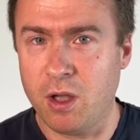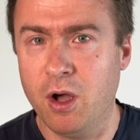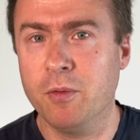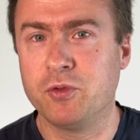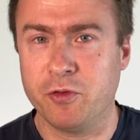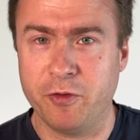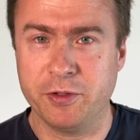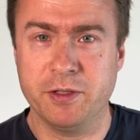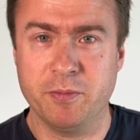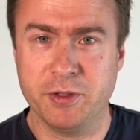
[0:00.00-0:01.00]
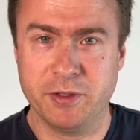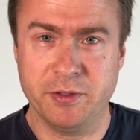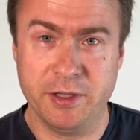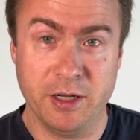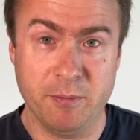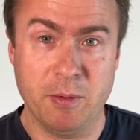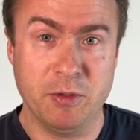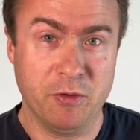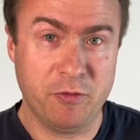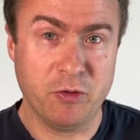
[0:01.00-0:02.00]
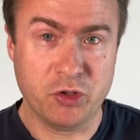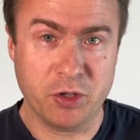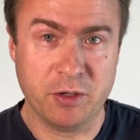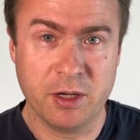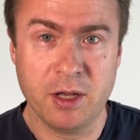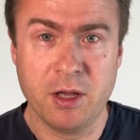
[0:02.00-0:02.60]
up to 14% yield maybe in the future.